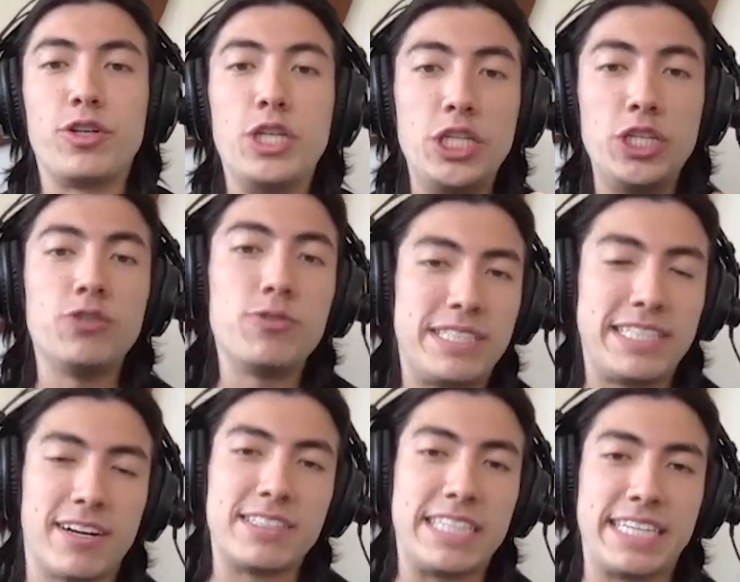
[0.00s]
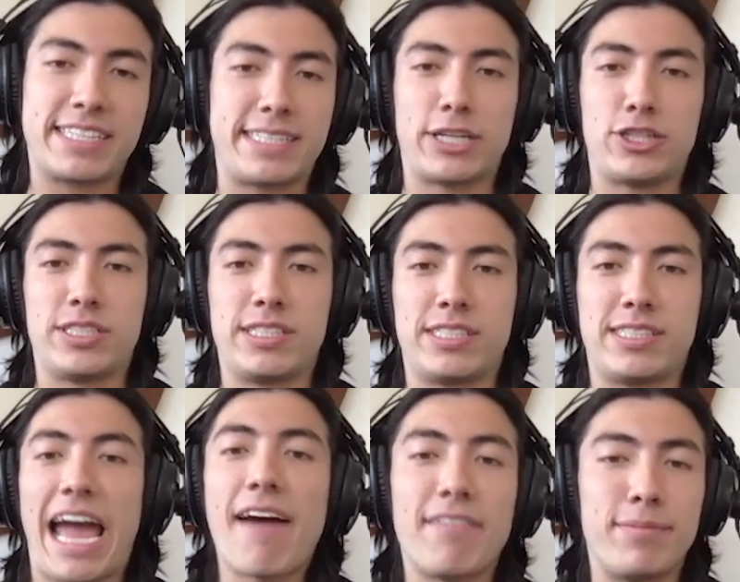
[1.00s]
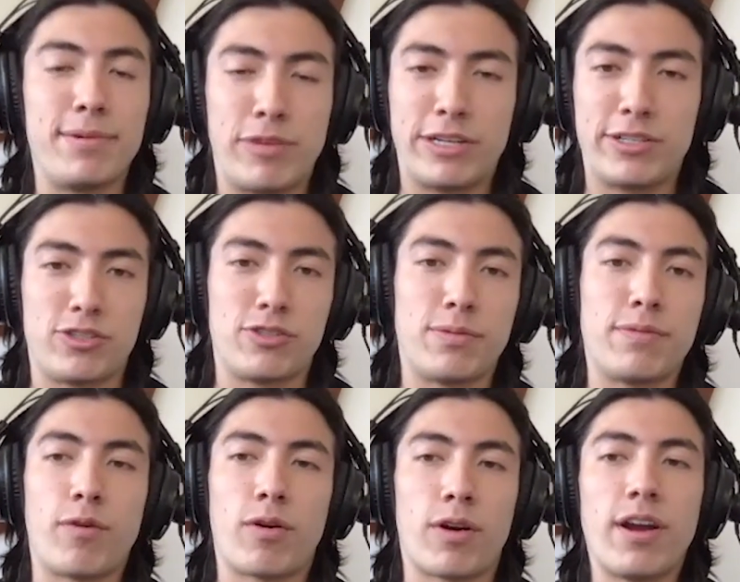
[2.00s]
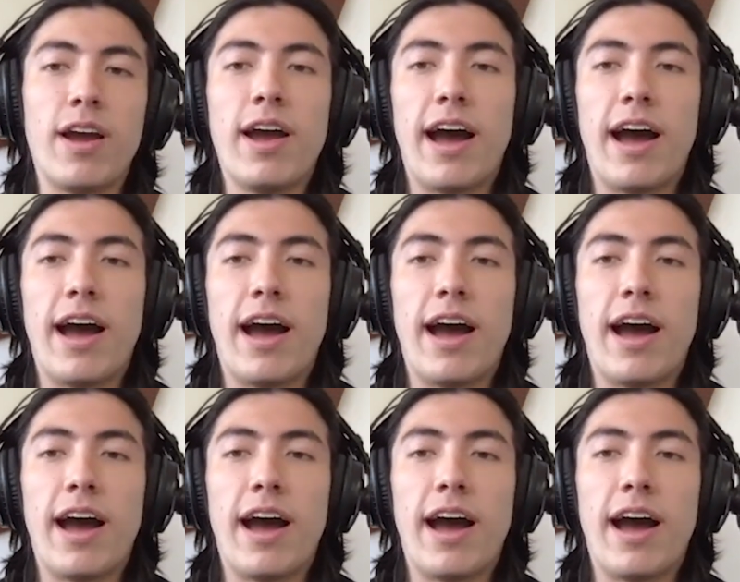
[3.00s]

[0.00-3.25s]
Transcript: new TLD extensions that haven't been registered before